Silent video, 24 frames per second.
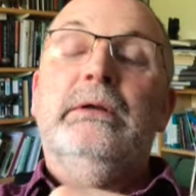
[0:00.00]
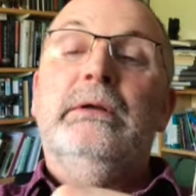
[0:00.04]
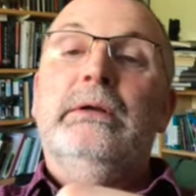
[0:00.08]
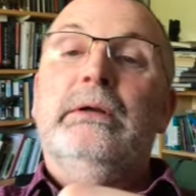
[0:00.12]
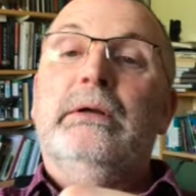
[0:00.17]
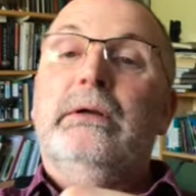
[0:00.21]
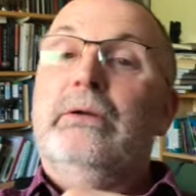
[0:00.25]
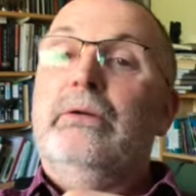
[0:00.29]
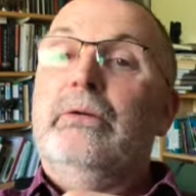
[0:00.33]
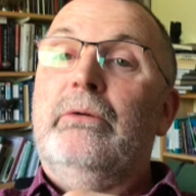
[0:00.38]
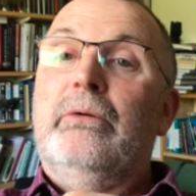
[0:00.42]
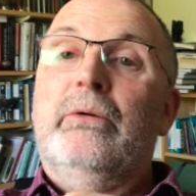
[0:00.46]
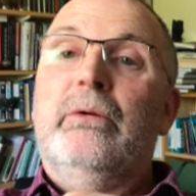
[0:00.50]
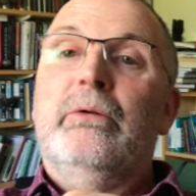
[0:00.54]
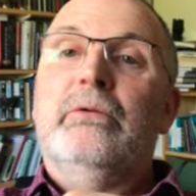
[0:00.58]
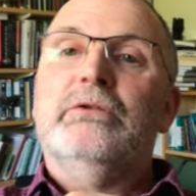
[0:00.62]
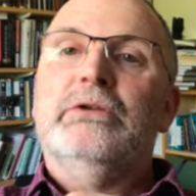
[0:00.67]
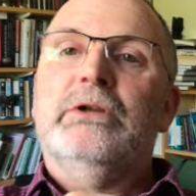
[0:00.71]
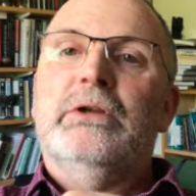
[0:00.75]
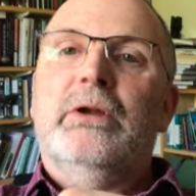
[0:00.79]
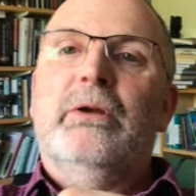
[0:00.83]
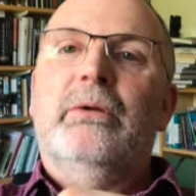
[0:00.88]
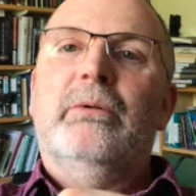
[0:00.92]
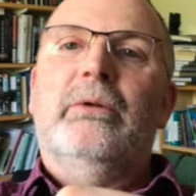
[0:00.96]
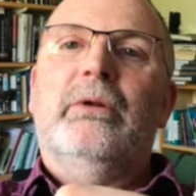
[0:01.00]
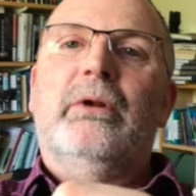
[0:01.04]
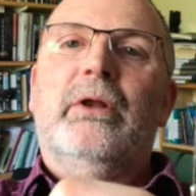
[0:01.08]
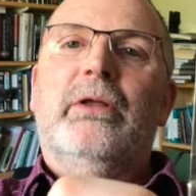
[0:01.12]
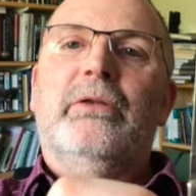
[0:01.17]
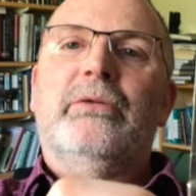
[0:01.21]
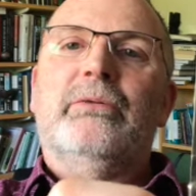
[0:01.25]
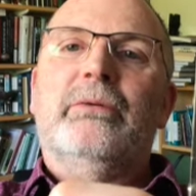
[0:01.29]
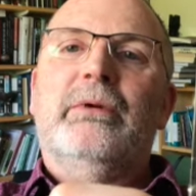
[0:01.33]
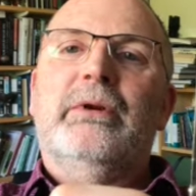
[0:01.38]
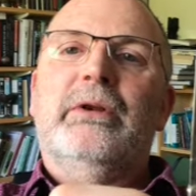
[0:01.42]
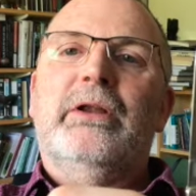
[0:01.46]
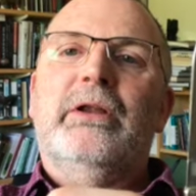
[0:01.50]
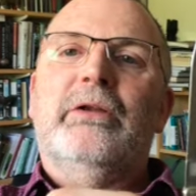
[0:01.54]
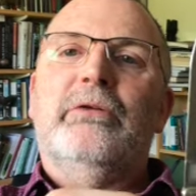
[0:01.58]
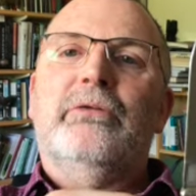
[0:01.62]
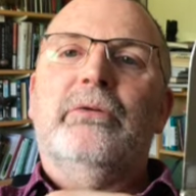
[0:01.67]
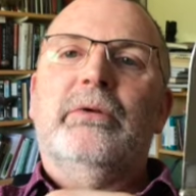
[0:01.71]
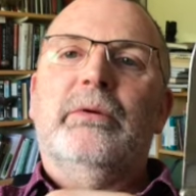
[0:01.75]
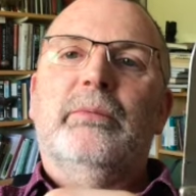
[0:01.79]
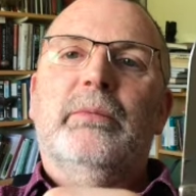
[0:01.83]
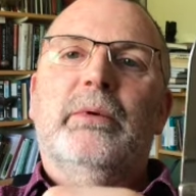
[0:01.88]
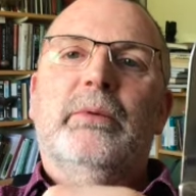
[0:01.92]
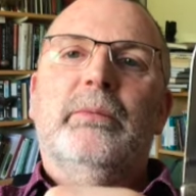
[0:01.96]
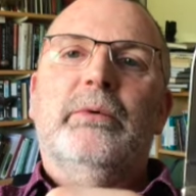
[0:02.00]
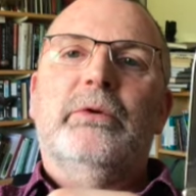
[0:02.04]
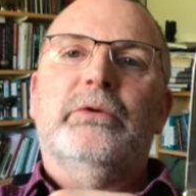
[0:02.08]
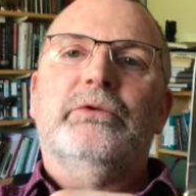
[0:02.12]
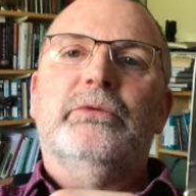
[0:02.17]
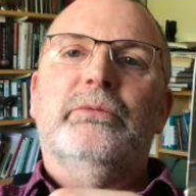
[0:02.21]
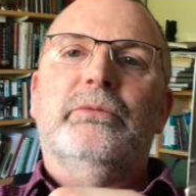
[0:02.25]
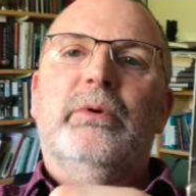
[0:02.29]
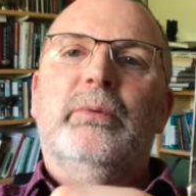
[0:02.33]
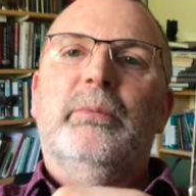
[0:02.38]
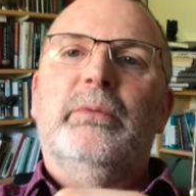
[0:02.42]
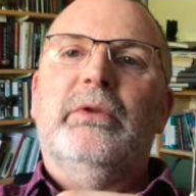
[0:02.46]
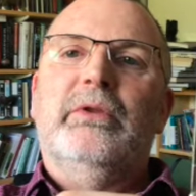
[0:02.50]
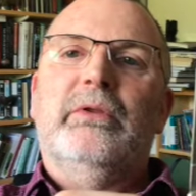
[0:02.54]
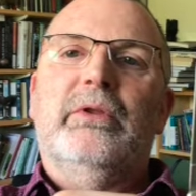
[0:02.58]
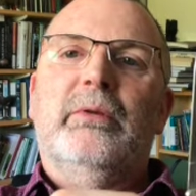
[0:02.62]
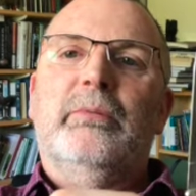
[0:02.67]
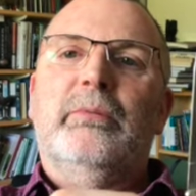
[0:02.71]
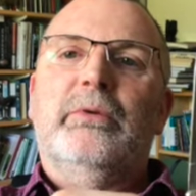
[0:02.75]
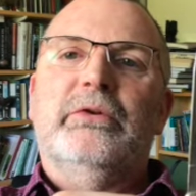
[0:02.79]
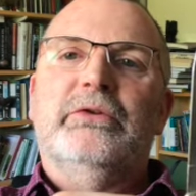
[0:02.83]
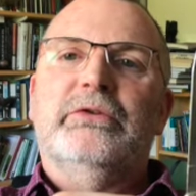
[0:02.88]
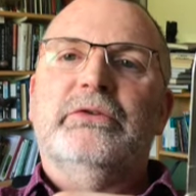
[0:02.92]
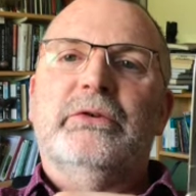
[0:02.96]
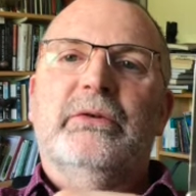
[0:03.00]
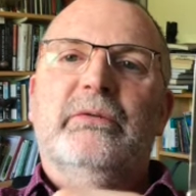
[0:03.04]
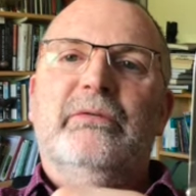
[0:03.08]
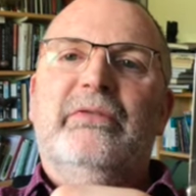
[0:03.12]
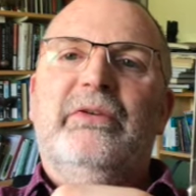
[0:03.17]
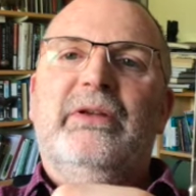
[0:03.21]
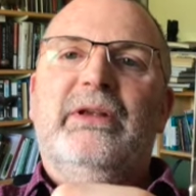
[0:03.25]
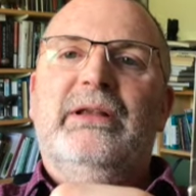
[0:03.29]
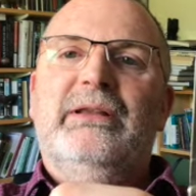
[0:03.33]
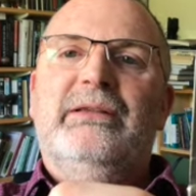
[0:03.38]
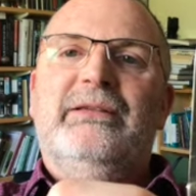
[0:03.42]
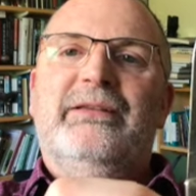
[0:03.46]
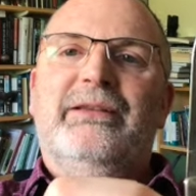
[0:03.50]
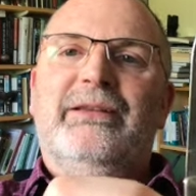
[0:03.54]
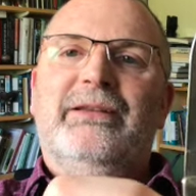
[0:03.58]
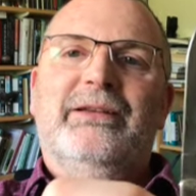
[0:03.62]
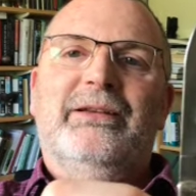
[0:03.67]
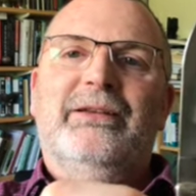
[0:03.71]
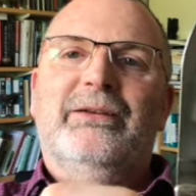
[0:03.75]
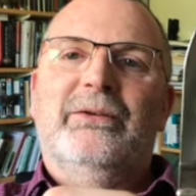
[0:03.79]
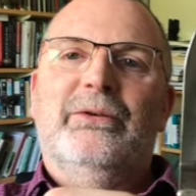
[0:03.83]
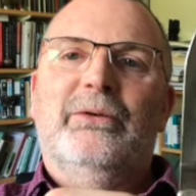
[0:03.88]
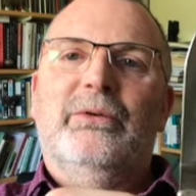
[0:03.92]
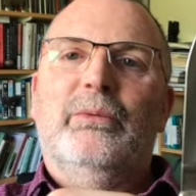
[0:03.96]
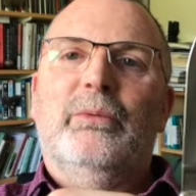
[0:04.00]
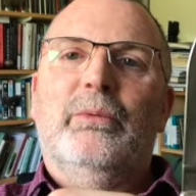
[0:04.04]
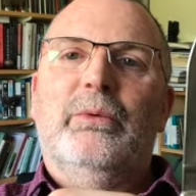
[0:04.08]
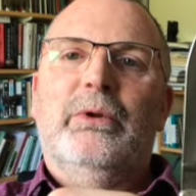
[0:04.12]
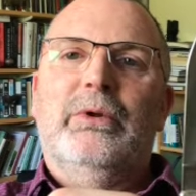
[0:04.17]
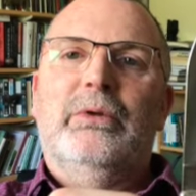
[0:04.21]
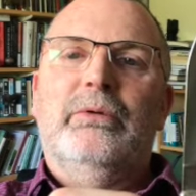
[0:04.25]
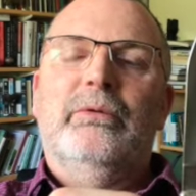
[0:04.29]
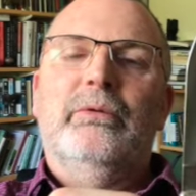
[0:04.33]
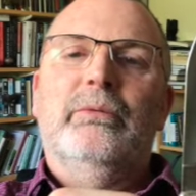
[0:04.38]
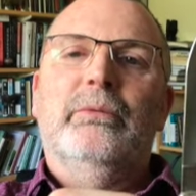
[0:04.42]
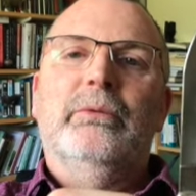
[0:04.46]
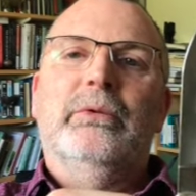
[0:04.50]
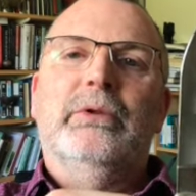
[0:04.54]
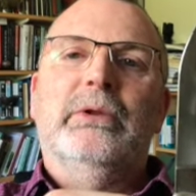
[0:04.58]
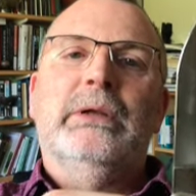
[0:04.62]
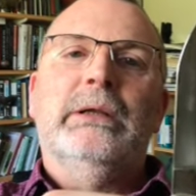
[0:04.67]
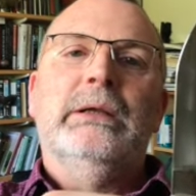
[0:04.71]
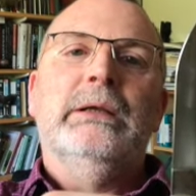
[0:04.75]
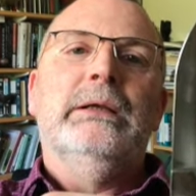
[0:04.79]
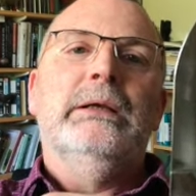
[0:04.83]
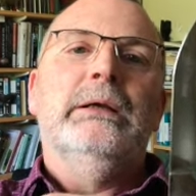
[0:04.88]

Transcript: I don't actually own an Arthur Wright Ettrick, maybe I should remedy that, but I just don't fancy it. I don't know what I'd do with it.